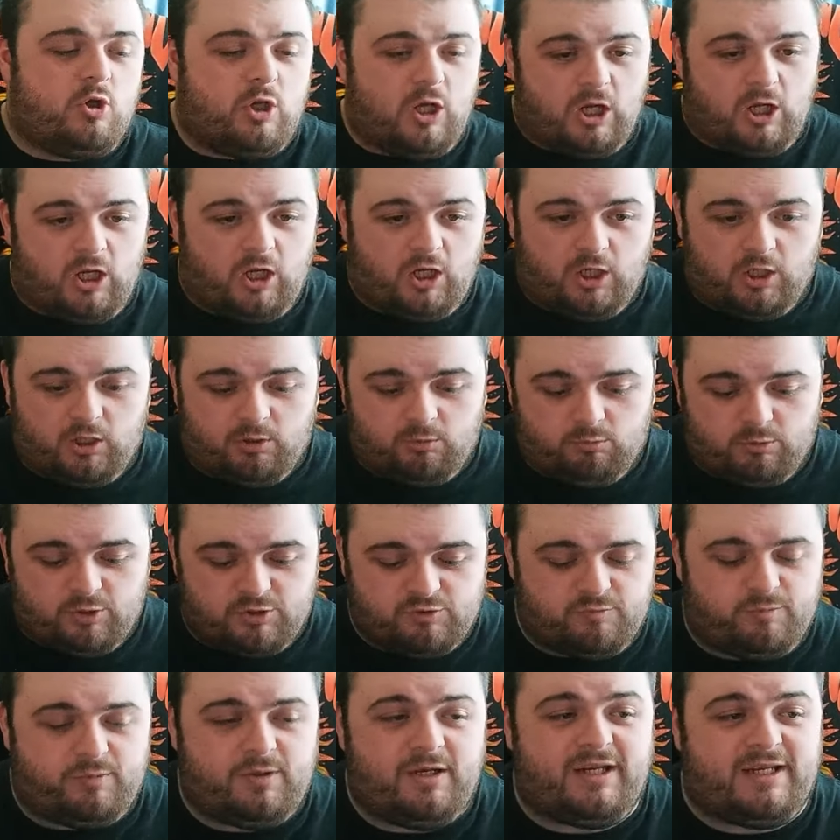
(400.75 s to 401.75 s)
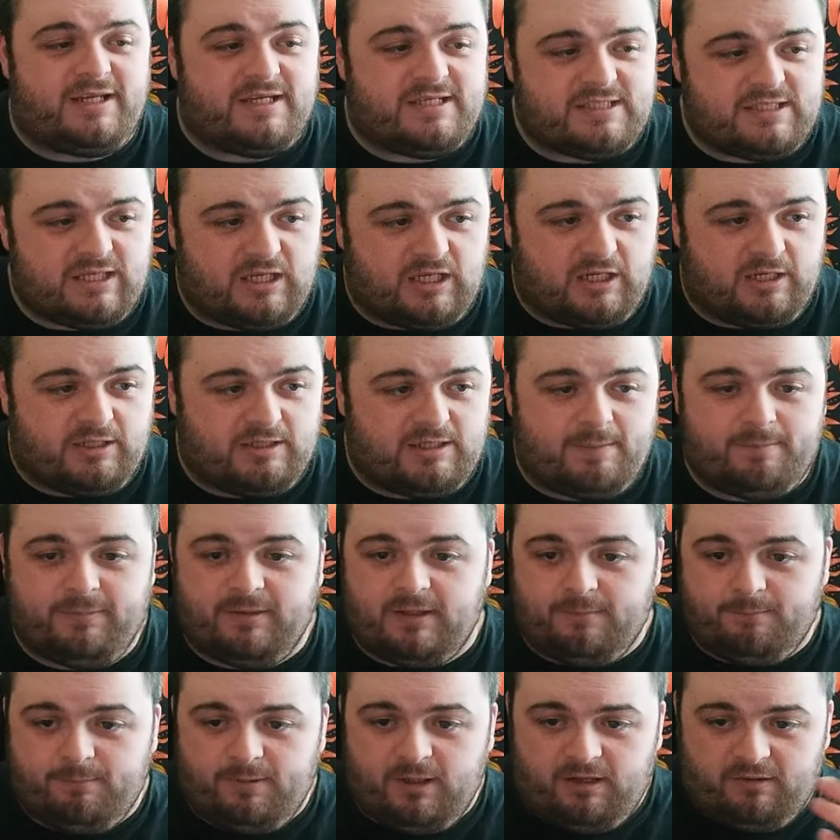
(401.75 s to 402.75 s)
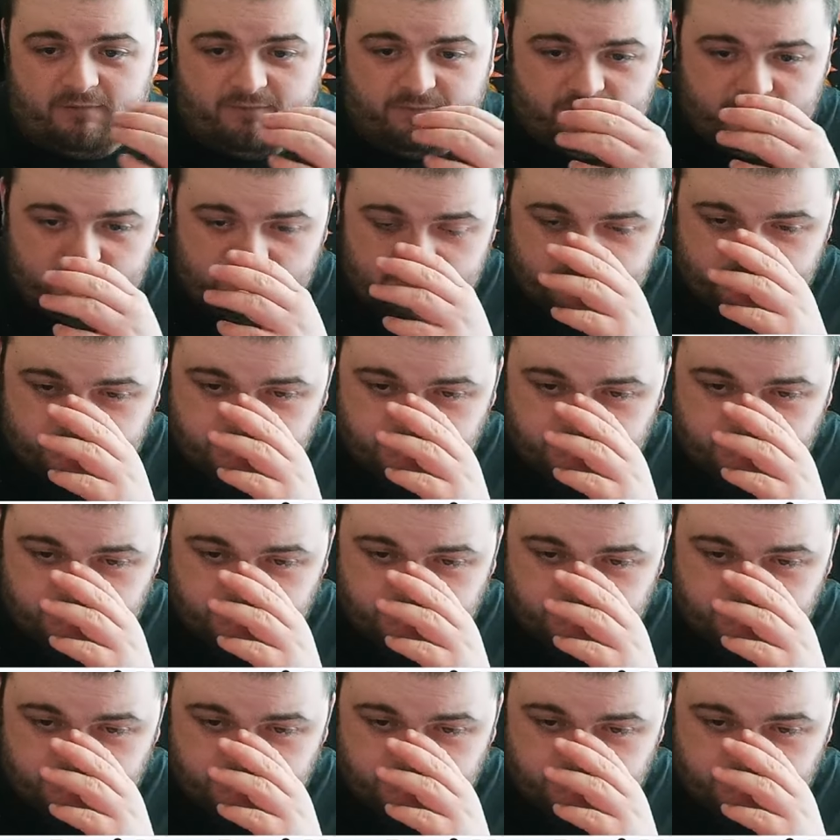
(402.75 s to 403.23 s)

was replaced, that being Puff.